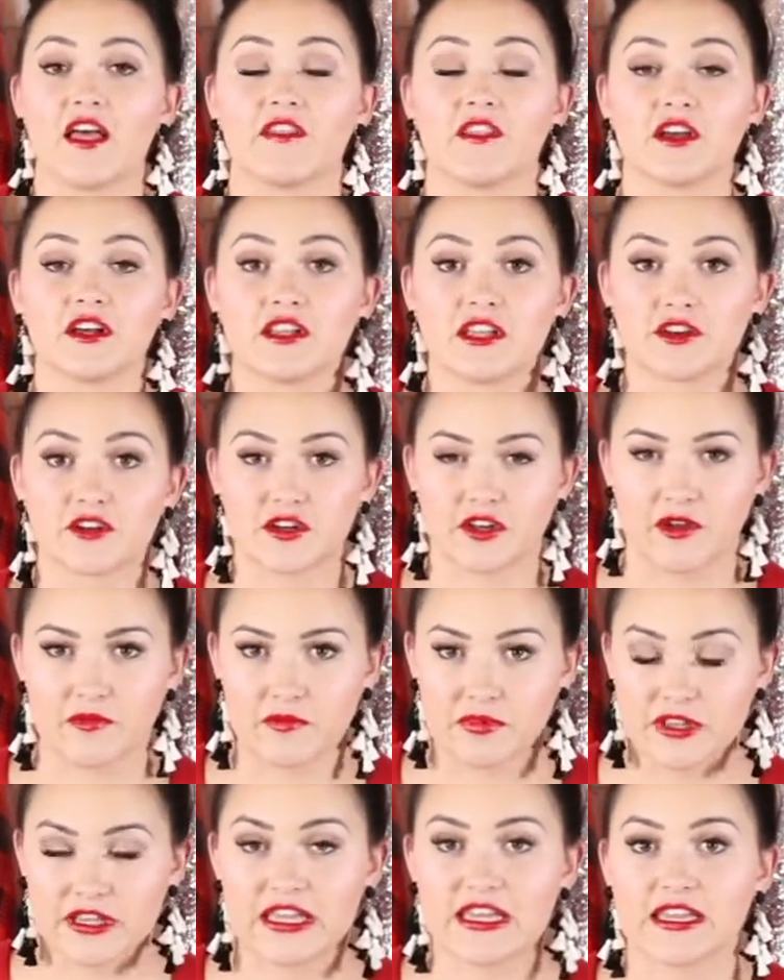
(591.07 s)
the glitter
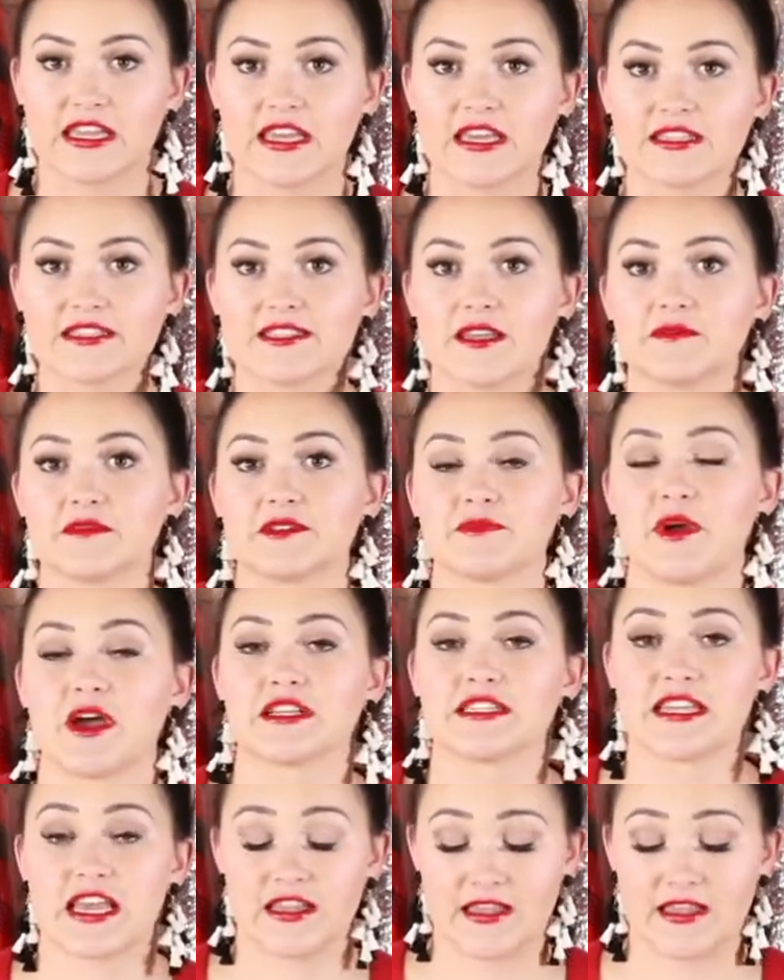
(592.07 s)
completely in some spots,